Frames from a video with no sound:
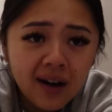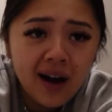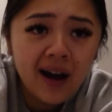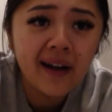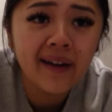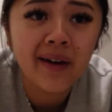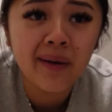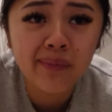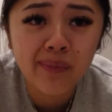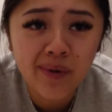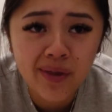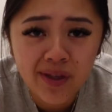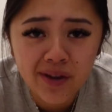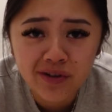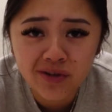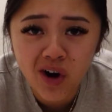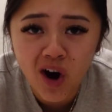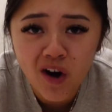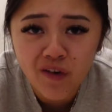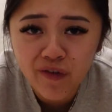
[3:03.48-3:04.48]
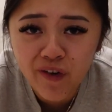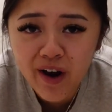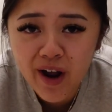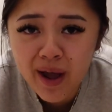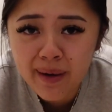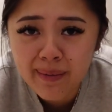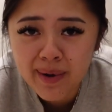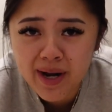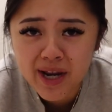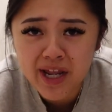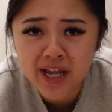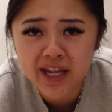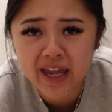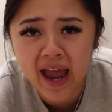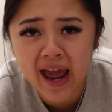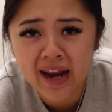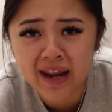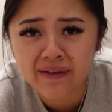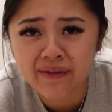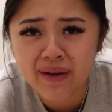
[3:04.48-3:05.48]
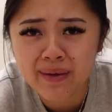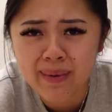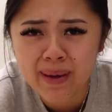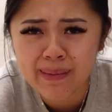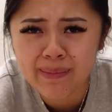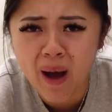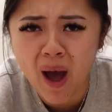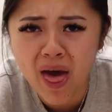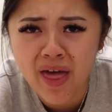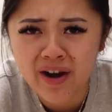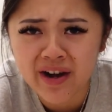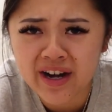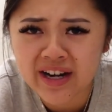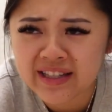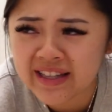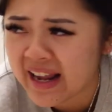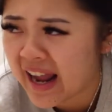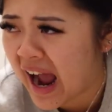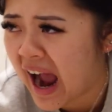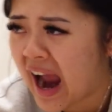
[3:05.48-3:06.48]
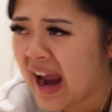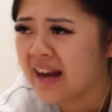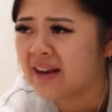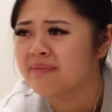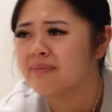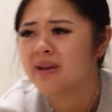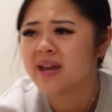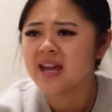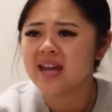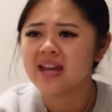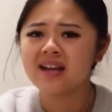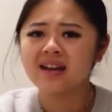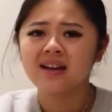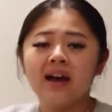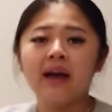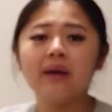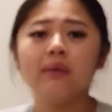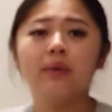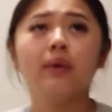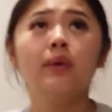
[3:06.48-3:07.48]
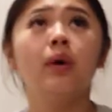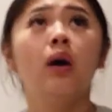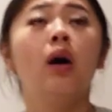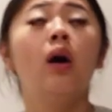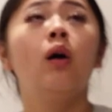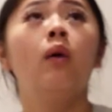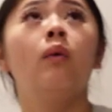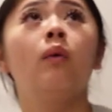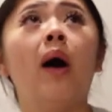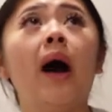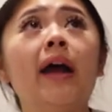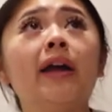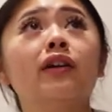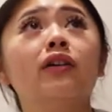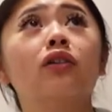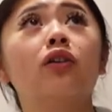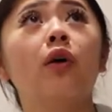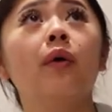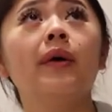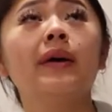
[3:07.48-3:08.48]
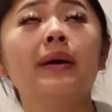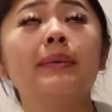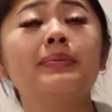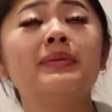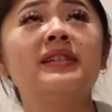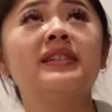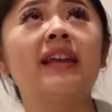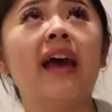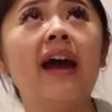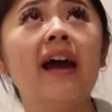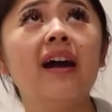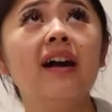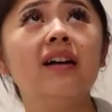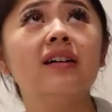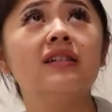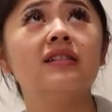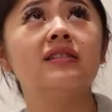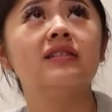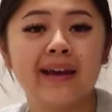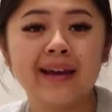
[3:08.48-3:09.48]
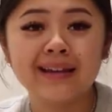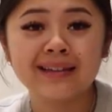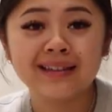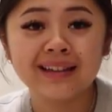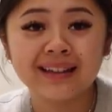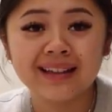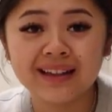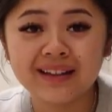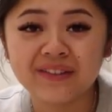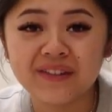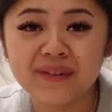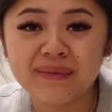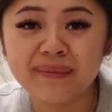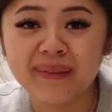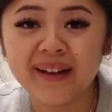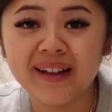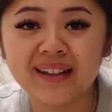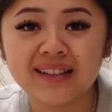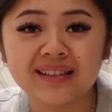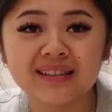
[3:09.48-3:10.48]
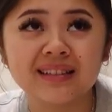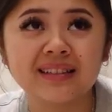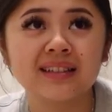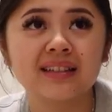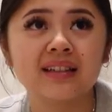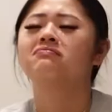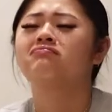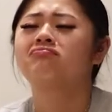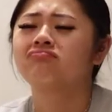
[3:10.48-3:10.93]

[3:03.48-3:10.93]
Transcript: I opened the door for him and he can't even be bothered to say hi to me. Hey, well, why are you going upstairs? He's looking for Bills.